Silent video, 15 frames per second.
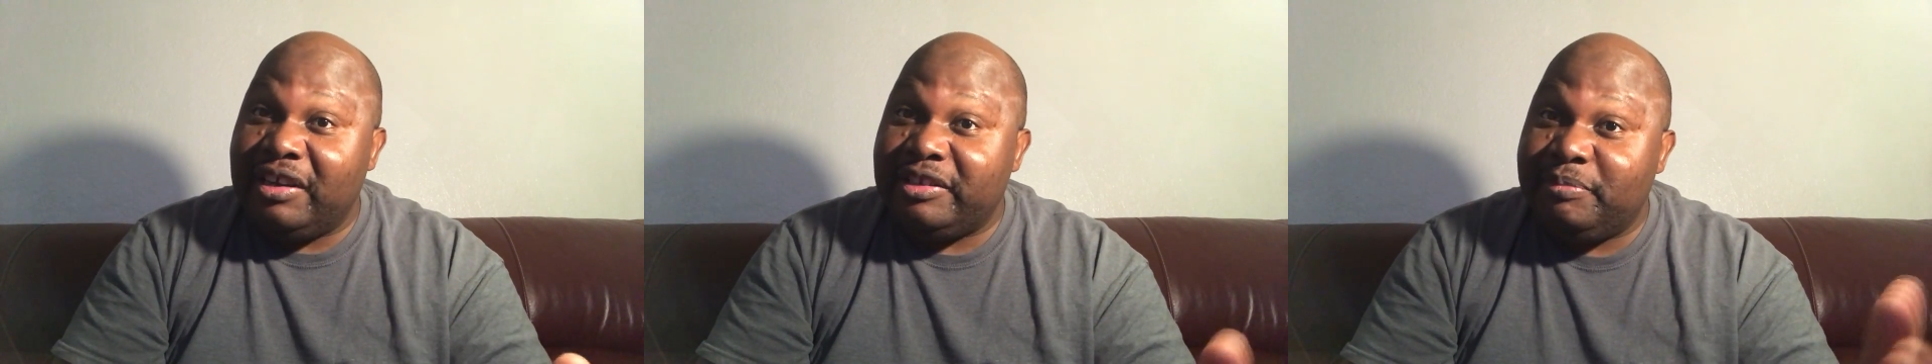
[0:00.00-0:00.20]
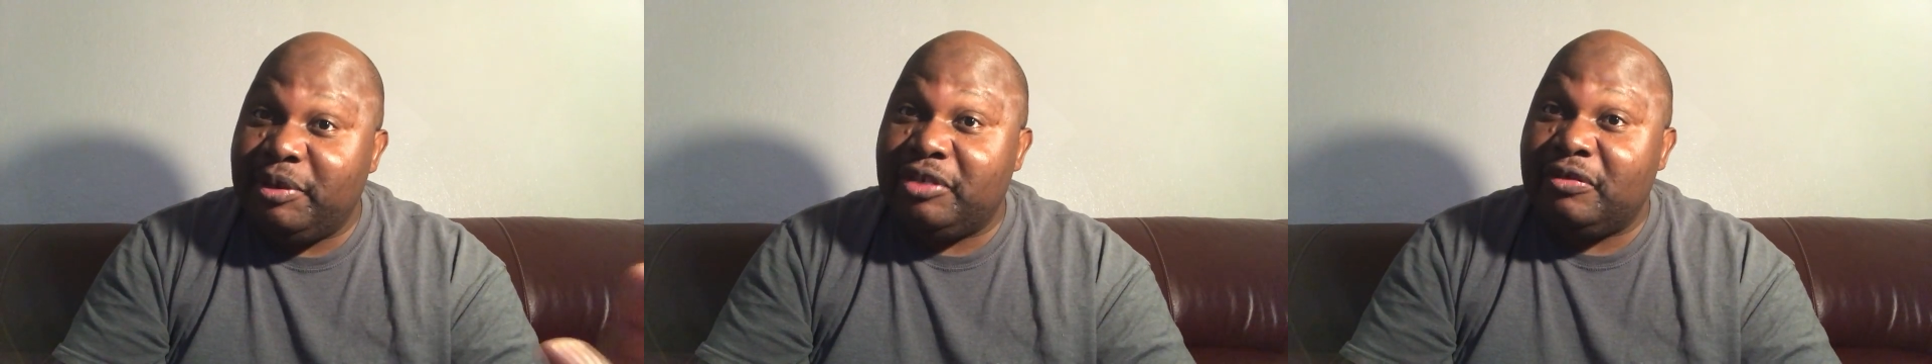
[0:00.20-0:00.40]

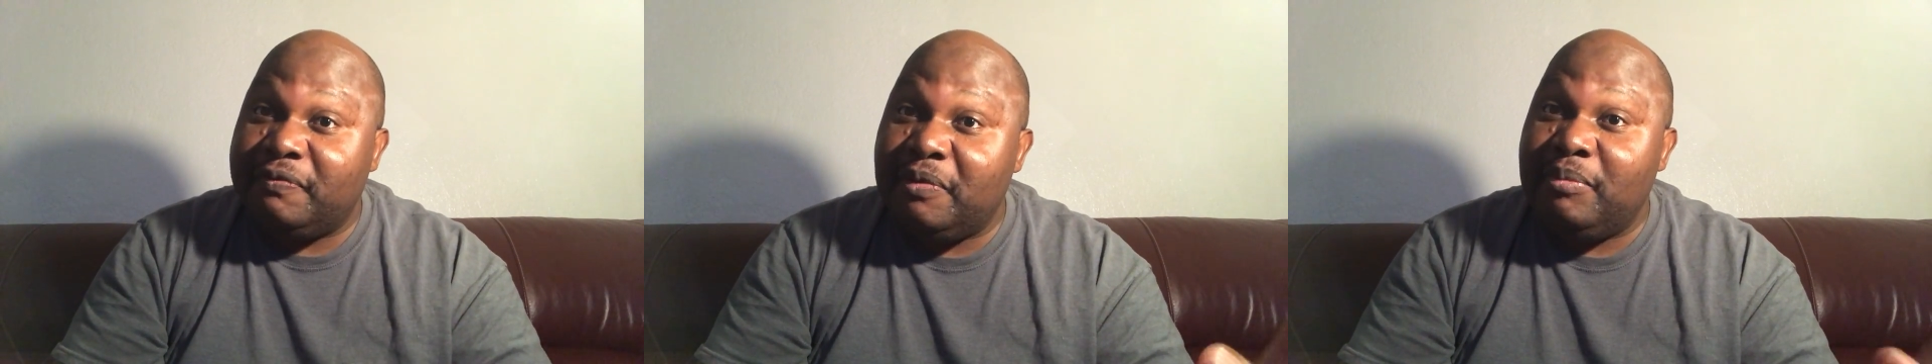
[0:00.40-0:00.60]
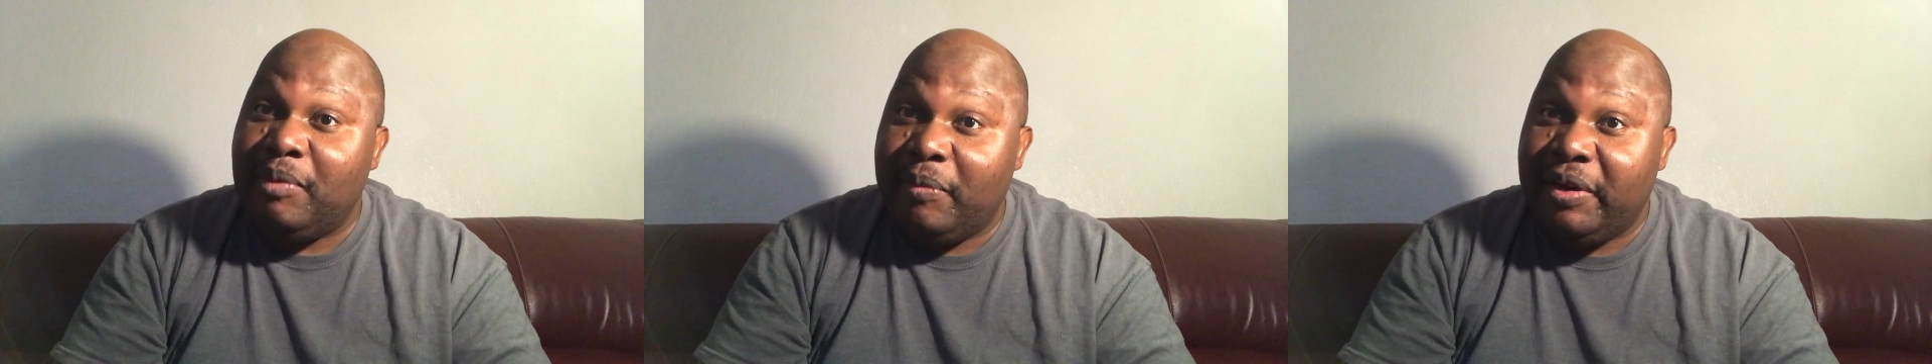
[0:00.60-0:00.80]
especially
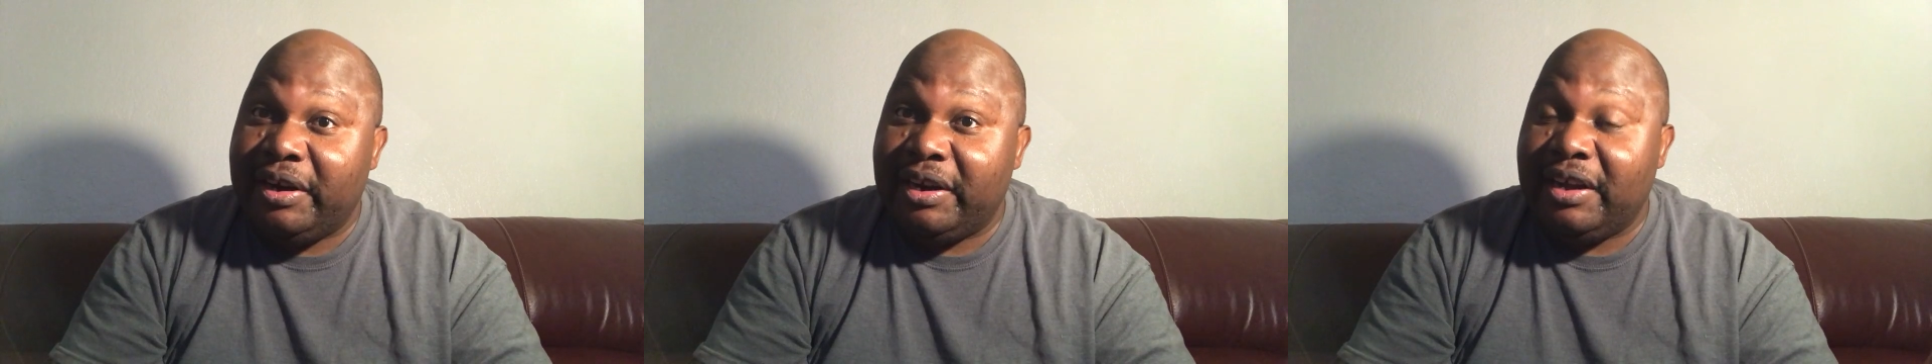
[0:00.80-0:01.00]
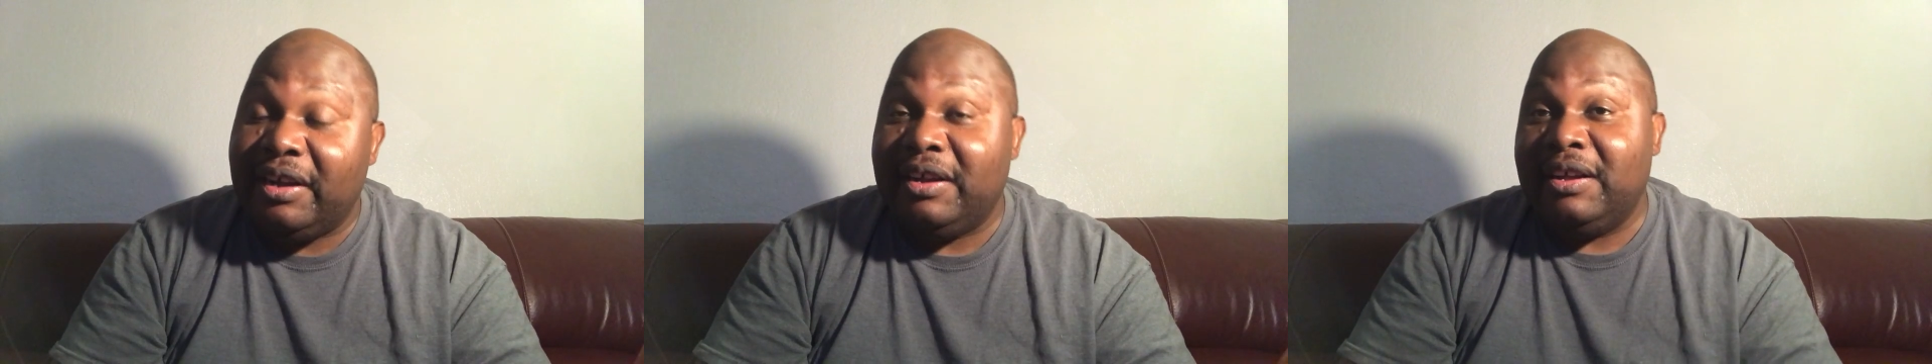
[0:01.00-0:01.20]
from
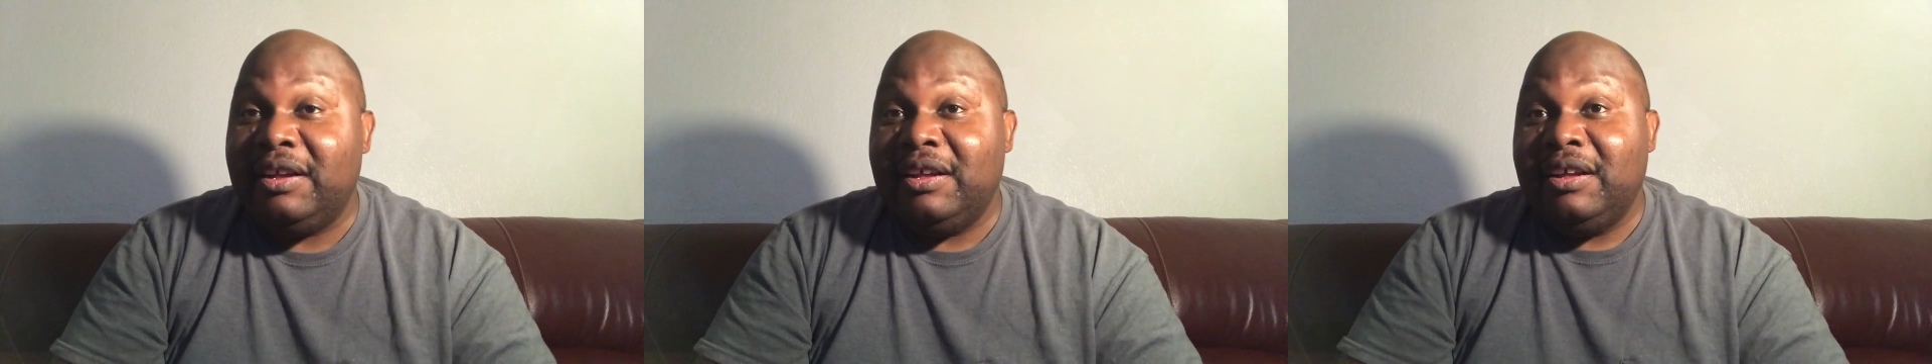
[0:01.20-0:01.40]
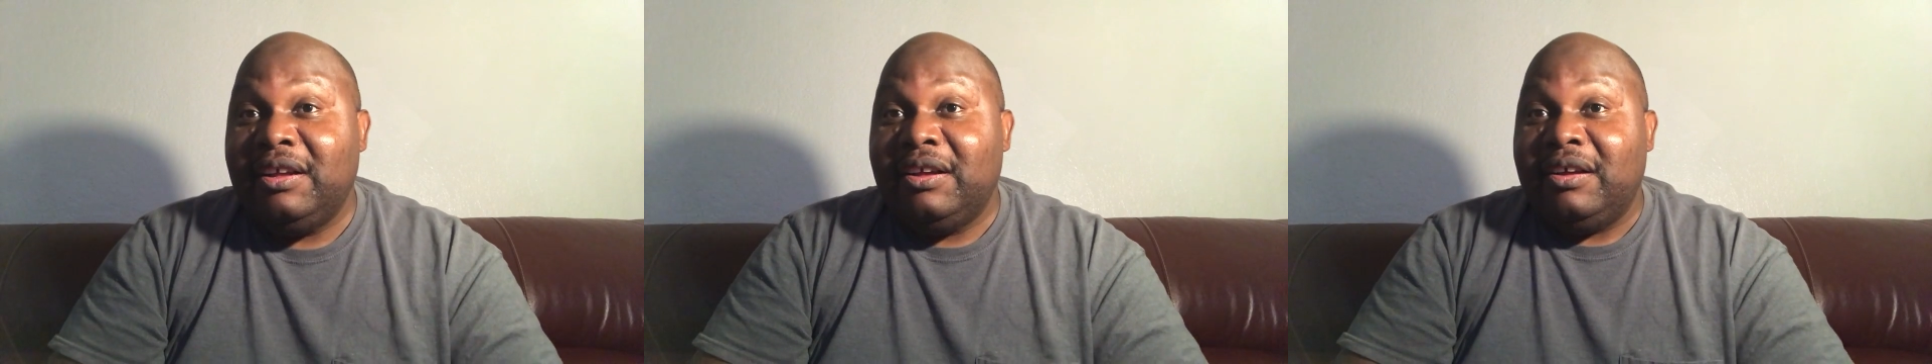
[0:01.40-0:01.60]
America,
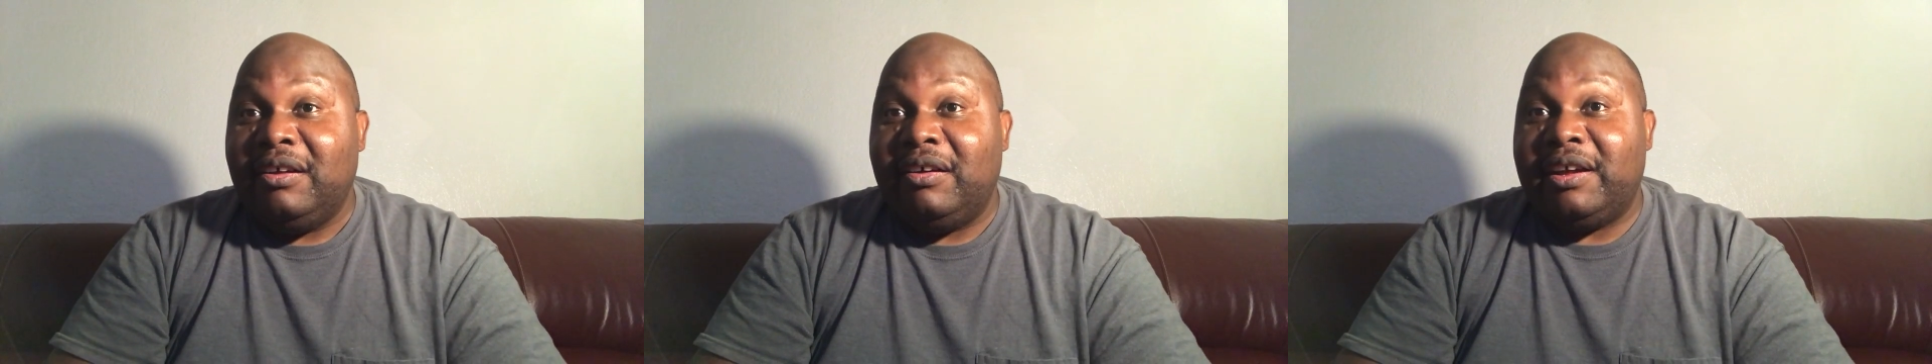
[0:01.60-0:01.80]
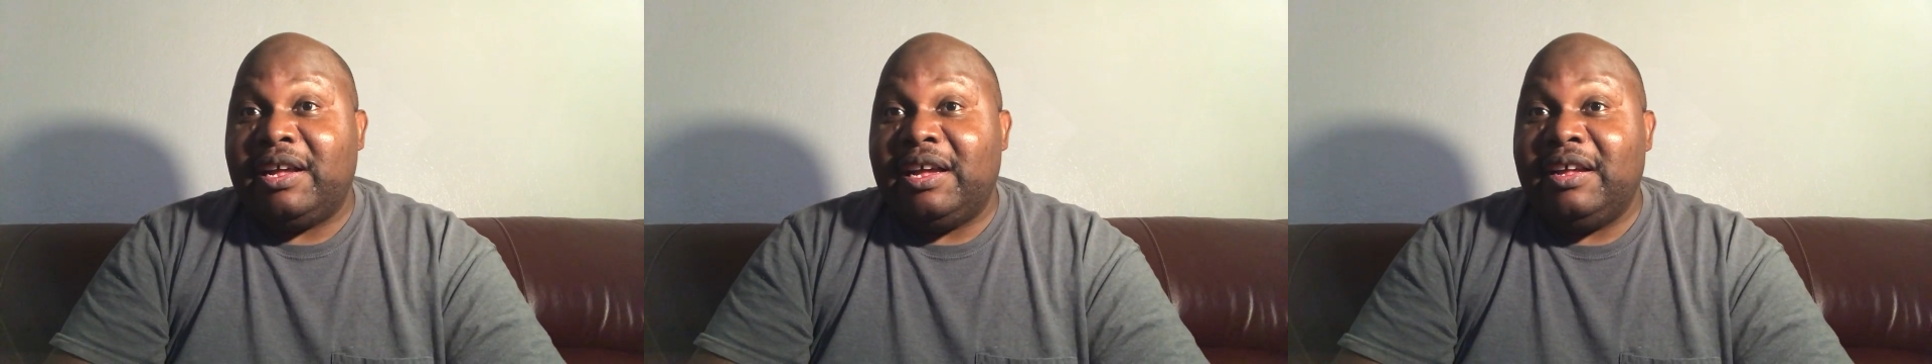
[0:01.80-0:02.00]

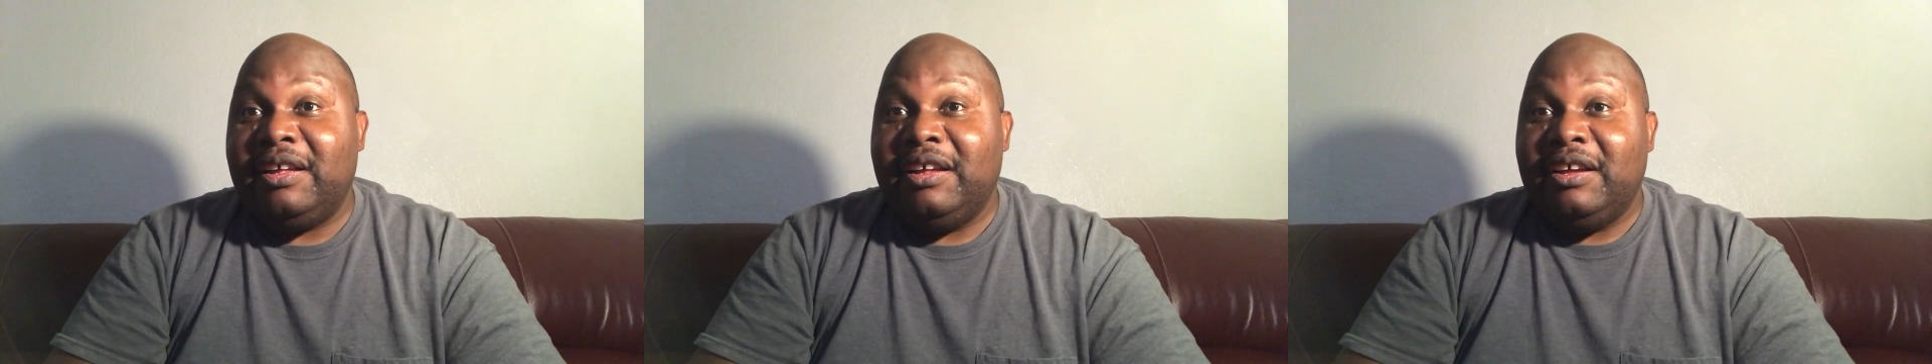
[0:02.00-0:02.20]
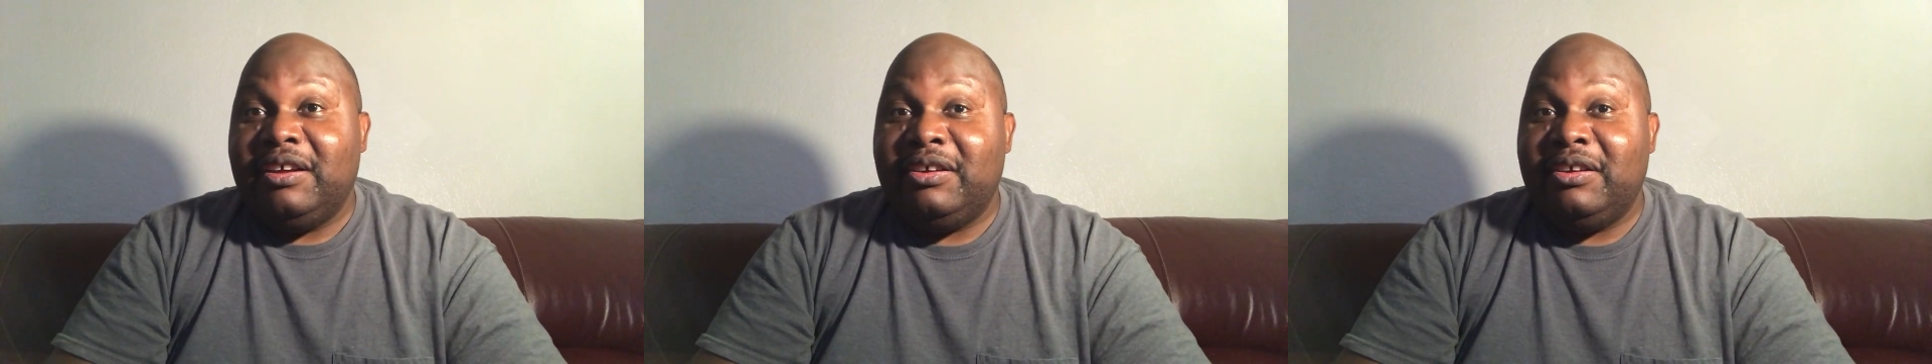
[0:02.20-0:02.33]
okay?